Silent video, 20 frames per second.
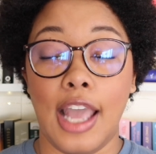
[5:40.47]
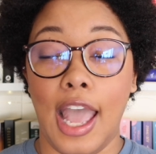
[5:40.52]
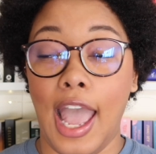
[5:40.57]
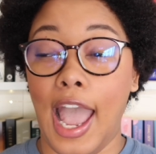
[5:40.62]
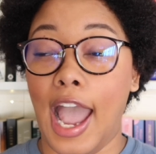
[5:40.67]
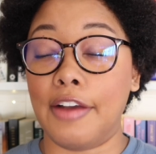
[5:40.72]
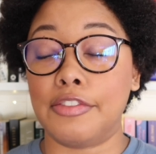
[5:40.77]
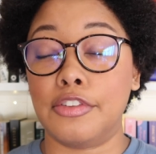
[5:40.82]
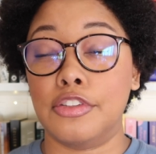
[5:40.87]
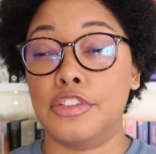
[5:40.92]

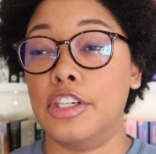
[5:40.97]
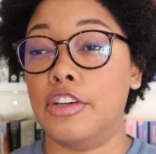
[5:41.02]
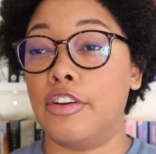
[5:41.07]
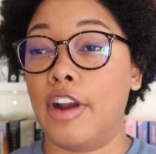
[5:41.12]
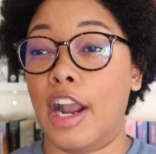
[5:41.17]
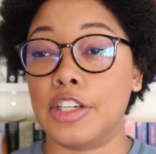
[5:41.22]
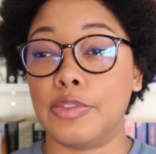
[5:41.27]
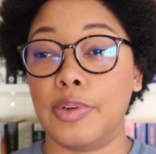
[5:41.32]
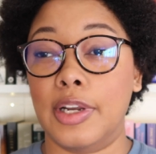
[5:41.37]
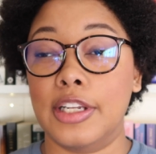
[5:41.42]
After she
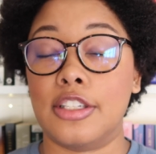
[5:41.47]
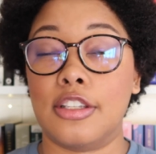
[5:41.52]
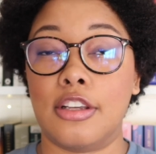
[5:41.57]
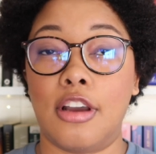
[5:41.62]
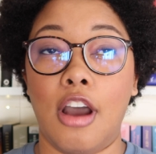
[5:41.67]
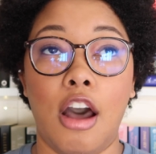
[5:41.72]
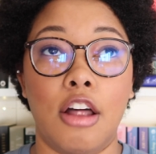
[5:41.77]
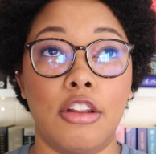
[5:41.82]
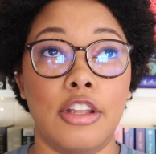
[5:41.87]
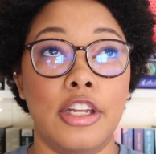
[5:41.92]
graduates
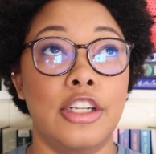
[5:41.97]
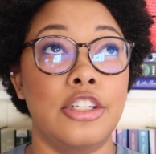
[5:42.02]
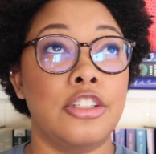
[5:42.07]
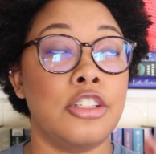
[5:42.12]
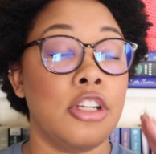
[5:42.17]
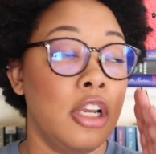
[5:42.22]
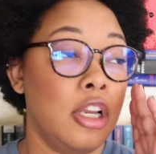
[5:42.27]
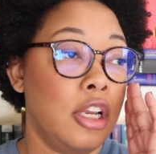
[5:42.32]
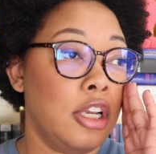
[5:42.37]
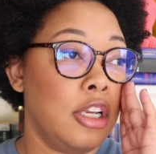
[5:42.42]

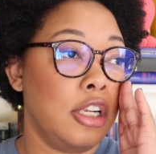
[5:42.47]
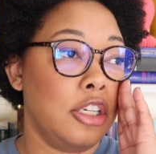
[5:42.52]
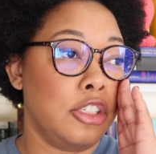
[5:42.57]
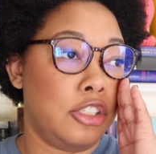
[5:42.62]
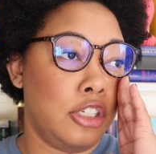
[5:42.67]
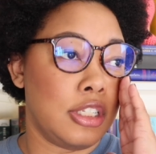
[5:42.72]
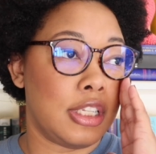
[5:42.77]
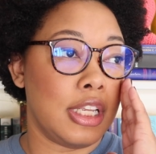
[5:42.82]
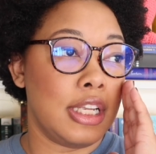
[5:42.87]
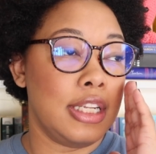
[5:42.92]
college and
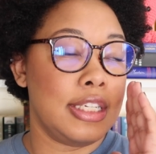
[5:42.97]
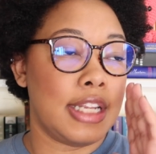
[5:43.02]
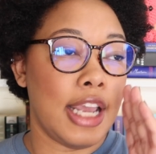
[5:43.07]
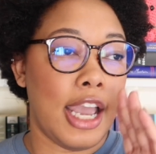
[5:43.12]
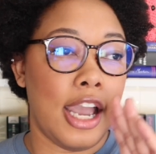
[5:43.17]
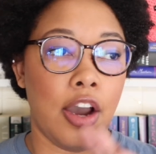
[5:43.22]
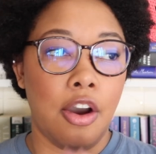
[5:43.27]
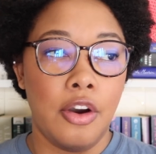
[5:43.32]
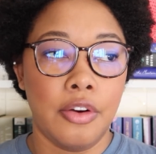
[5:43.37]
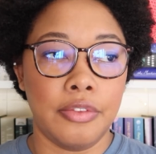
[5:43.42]
she's in
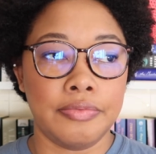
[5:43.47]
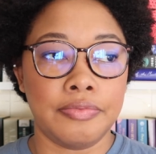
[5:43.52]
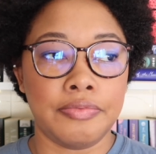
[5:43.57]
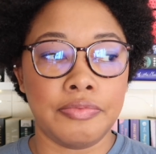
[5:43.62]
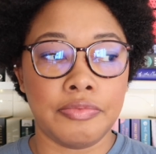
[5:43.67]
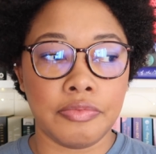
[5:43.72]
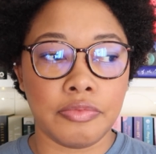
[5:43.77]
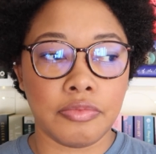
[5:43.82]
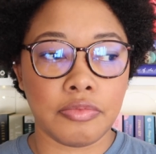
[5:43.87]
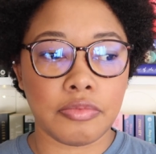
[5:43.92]
town,
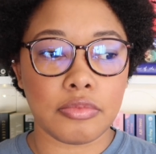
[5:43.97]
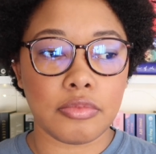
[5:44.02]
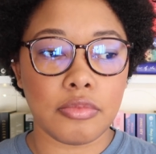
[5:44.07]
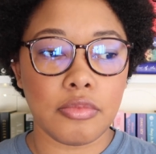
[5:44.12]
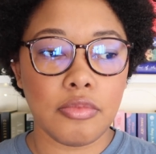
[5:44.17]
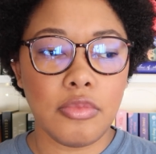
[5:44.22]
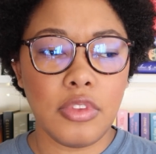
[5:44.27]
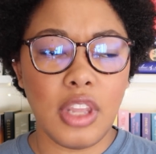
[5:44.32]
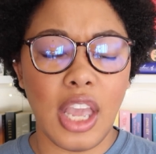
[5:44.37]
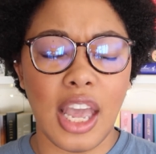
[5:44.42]

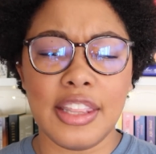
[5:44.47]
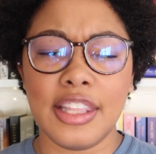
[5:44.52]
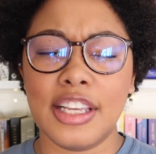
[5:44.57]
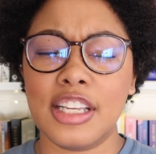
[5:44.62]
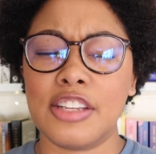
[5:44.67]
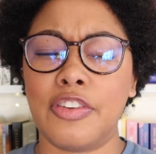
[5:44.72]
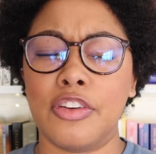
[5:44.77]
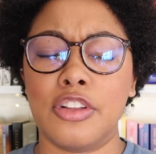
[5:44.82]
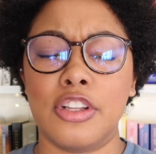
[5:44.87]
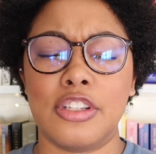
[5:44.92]
I
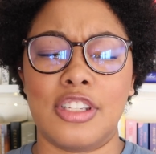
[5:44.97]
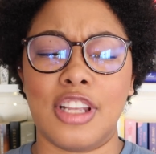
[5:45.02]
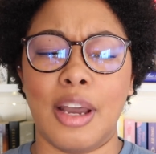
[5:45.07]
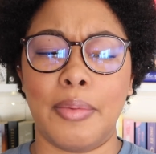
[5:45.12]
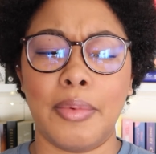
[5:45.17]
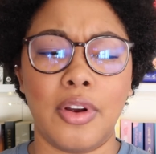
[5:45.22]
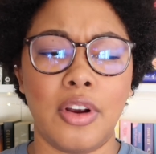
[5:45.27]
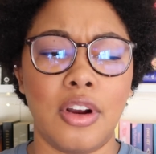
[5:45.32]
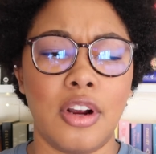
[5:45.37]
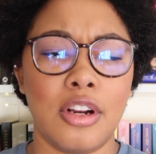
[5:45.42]
think for the
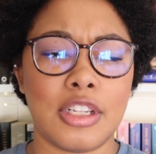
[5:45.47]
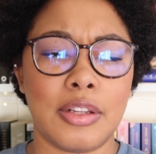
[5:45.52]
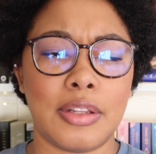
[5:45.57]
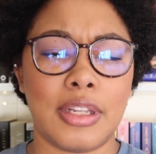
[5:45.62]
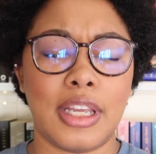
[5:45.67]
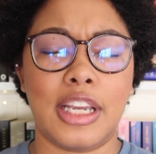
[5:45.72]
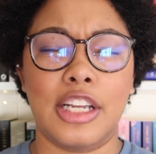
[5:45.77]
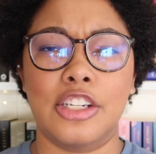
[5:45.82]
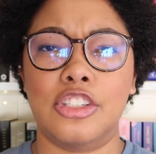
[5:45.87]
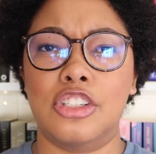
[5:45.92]
summer or
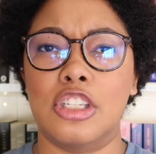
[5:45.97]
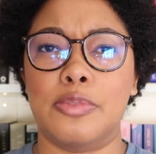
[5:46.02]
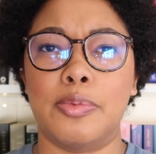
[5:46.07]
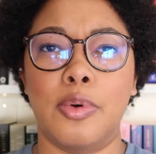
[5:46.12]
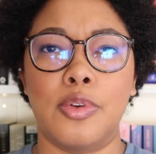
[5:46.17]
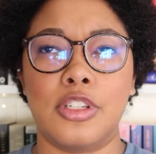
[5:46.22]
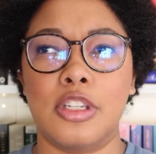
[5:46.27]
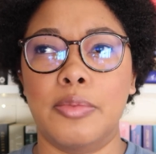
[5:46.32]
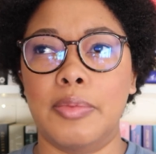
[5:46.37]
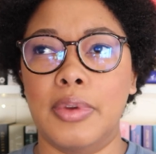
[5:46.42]
something, and she's
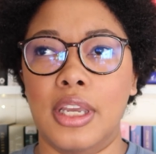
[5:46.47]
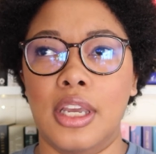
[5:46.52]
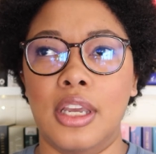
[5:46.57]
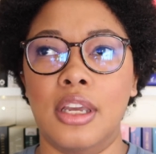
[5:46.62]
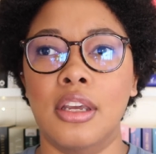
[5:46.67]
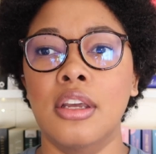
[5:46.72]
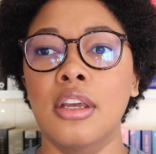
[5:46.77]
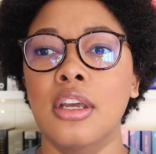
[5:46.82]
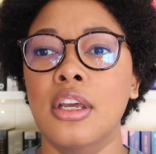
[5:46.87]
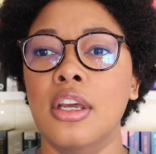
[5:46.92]
supposed to
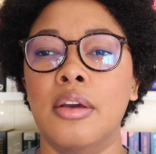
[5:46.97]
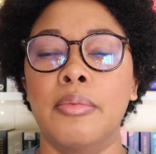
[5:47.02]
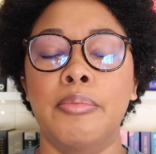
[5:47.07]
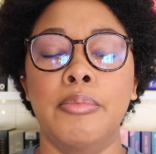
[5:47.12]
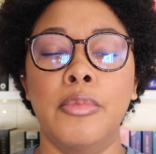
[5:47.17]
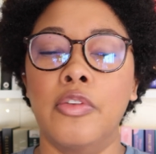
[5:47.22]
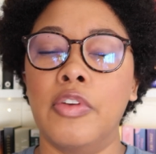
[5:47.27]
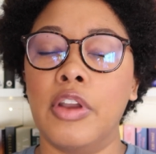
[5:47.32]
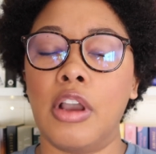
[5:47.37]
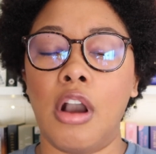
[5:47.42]
be
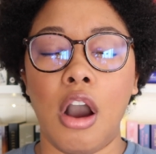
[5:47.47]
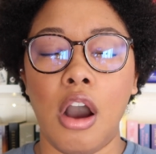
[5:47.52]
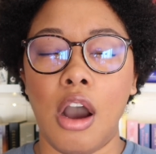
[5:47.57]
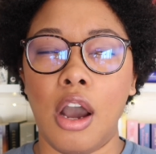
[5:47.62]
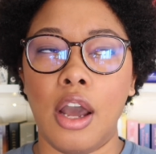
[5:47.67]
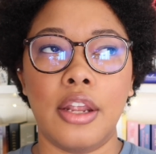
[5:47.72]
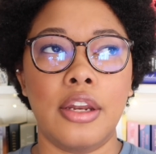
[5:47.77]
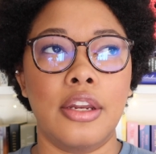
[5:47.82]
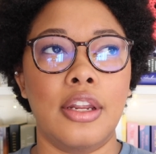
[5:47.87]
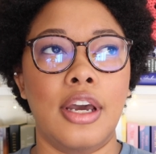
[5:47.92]
moving
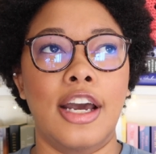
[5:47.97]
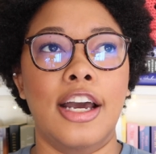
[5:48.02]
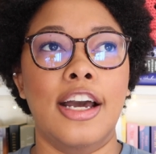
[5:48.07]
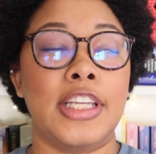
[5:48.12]
on.